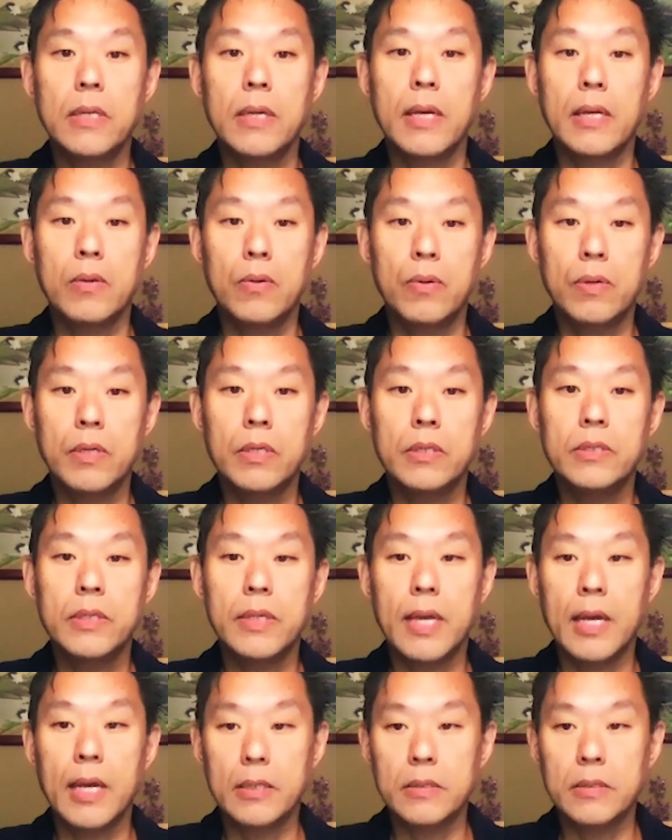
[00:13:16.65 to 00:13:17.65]
in order to
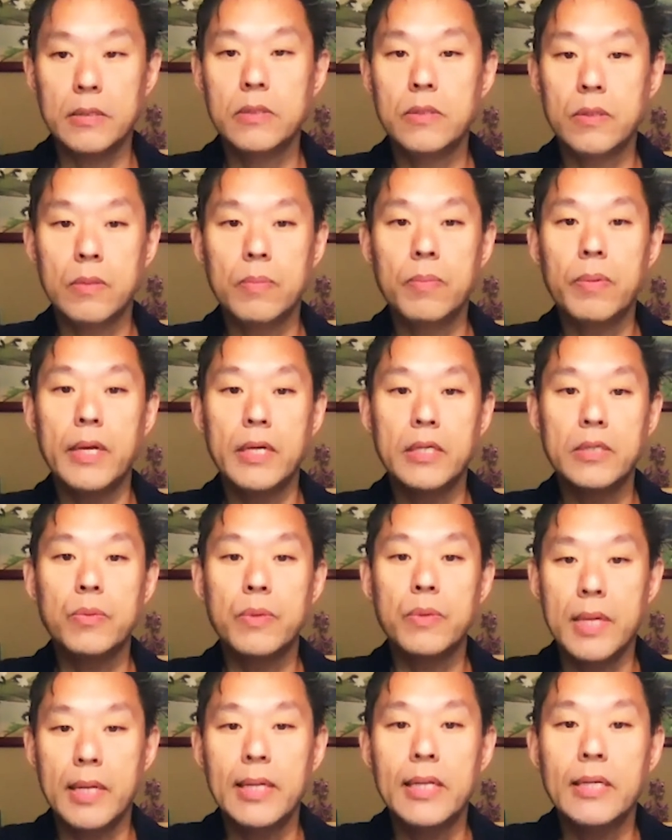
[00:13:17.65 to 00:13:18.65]
get to the place where
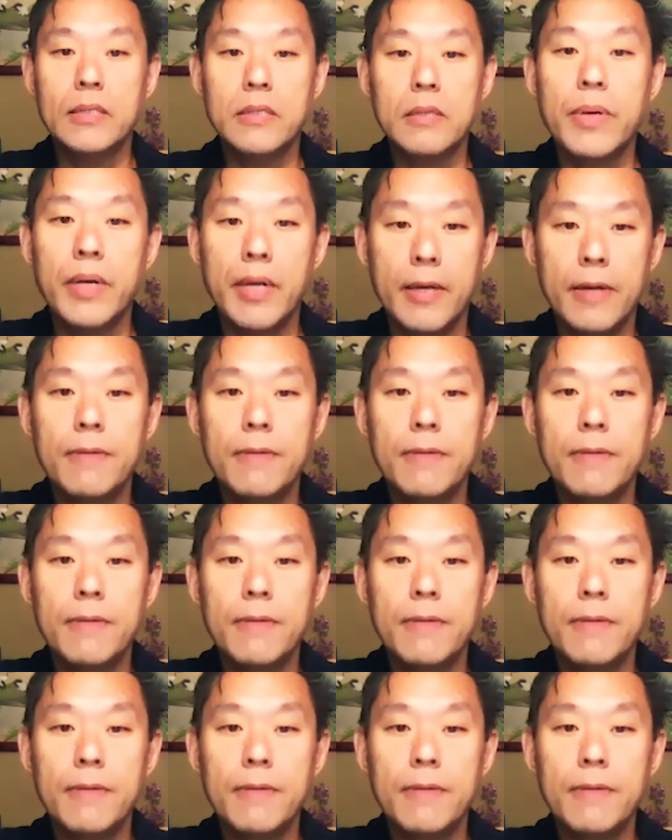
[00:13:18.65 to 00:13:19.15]
they need to be.